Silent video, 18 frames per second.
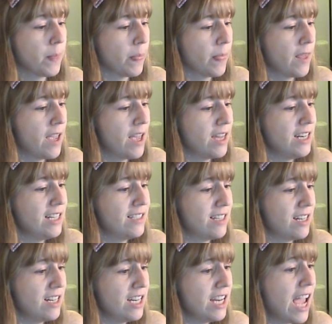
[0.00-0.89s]
And he
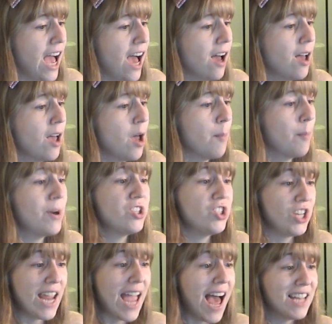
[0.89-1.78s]
said, yeah, but
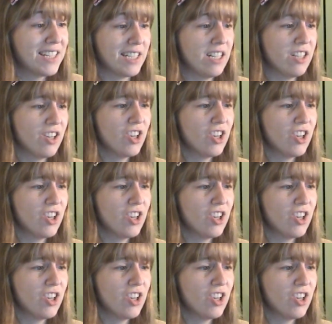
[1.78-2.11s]
she hasn't.